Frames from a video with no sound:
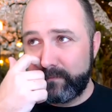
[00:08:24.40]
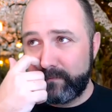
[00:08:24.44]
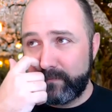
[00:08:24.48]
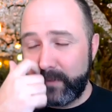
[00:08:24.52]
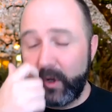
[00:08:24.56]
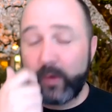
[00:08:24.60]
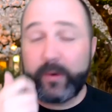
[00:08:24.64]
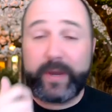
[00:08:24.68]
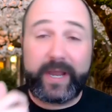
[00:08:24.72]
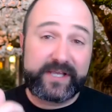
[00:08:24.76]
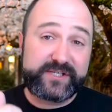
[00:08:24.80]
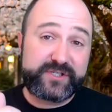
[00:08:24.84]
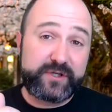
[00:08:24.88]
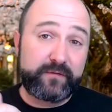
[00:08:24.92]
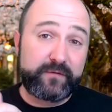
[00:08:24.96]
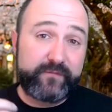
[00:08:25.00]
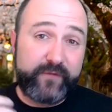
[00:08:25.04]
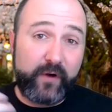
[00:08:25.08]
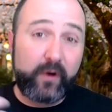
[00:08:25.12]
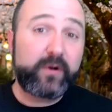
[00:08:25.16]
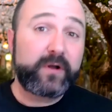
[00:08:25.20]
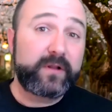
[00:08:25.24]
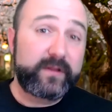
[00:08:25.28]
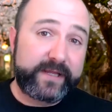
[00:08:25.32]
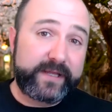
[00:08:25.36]
Okay, so
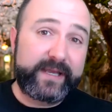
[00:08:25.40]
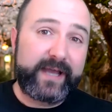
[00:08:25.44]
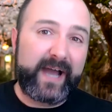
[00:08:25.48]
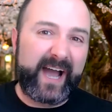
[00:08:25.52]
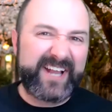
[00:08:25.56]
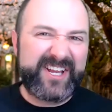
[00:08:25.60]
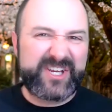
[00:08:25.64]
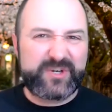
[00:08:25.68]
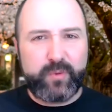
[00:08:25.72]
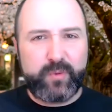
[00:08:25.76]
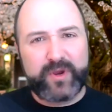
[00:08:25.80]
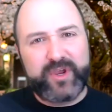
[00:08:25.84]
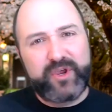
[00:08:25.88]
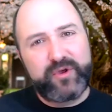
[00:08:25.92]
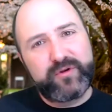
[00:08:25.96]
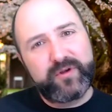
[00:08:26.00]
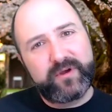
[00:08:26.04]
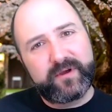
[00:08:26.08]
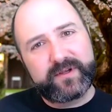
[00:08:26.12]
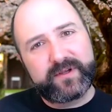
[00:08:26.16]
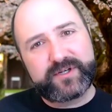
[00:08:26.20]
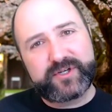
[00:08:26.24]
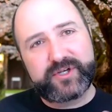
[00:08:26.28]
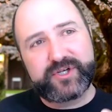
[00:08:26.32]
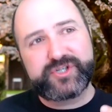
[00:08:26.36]
vocally, I just want you
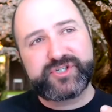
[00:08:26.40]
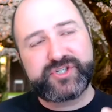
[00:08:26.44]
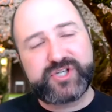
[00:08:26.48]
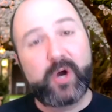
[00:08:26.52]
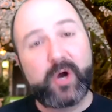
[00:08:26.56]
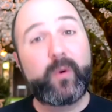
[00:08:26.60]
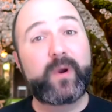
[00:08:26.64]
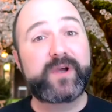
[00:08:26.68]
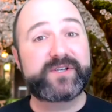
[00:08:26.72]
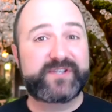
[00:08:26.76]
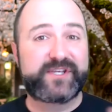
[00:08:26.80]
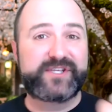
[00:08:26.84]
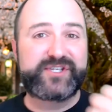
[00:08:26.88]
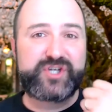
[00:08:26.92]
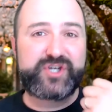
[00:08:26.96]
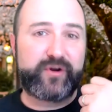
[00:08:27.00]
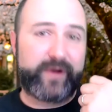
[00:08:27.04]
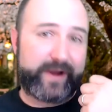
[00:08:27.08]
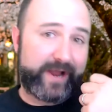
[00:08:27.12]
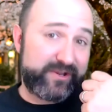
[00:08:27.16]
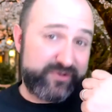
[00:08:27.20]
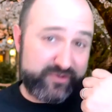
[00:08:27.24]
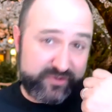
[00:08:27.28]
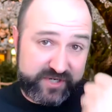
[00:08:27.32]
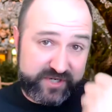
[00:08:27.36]
to show us that you're
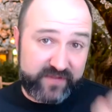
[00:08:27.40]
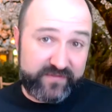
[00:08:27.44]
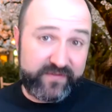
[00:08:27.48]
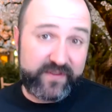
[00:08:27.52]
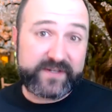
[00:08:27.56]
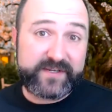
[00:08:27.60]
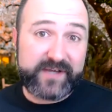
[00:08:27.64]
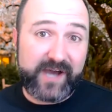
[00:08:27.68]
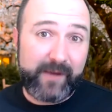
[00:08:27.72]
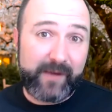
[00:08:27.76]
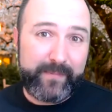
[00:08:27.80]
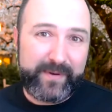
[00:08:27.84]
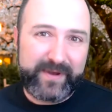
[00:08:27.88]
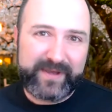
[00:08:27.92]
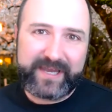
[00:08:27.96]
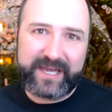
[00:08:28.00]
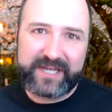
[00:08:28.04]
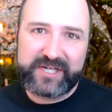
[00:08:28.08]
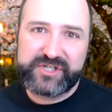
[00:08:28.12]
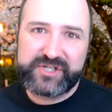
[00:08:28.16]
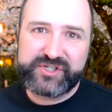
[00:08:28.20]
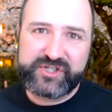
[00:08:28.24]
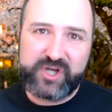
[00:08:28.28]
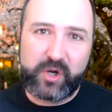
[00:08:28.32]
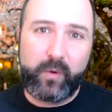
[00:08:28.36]
interested in the topic
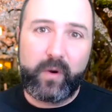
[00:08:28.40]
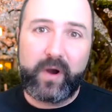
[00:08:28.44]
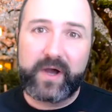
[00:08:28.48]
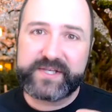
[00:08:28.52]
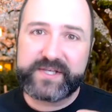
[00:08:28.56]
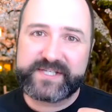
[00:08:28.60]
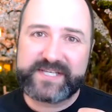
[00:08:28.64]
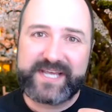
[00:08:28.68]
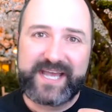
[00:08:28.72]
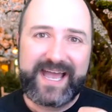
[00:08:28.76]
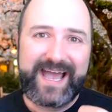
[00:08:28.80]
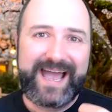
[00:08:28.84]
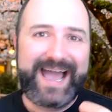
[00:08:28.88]
and show us